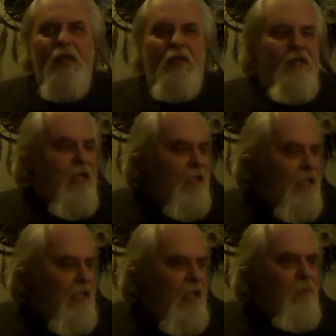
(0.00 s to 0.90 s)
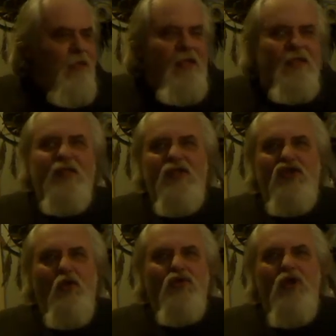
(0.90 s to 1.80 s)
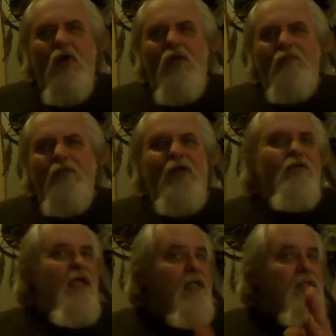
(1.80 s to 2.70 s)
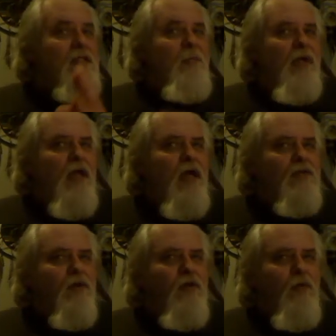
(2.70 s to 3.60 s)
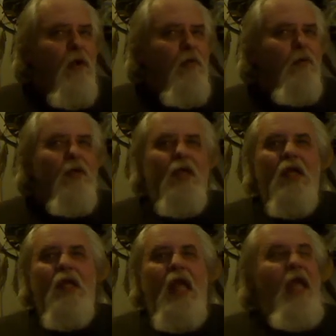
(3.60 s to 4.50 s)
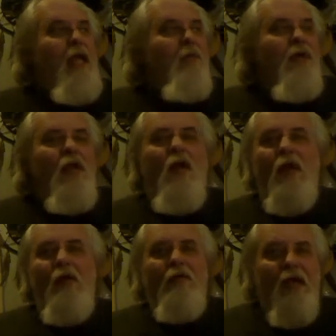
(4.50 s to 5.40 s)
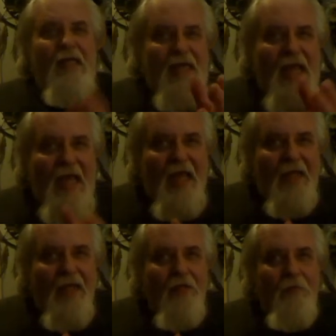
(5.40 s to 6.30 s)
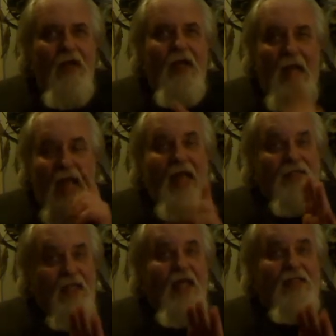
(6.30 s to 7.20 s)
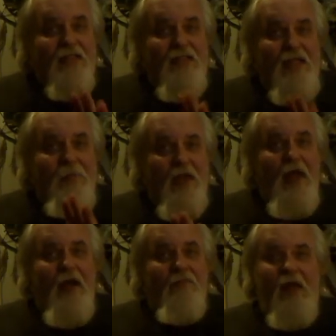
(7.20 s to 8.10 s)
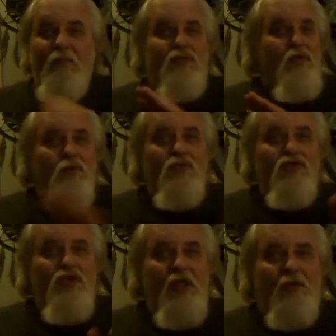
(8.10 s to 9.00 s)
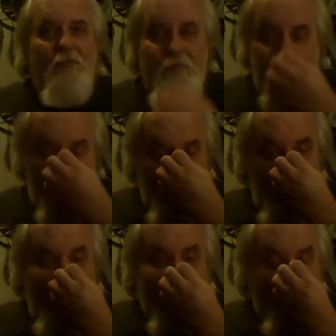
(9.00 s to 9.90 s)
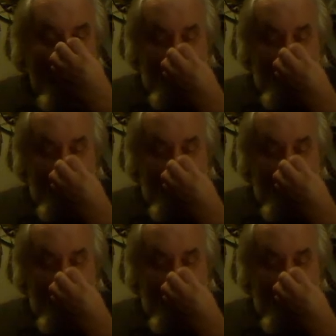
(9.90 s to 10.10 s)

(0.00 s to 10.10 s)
Okay? I'd been listening to George Carlin for years. I got to see him in concert in Roanoke. And it wasn't long after that he died. But I actually got to see him live, and that was cool as shit. And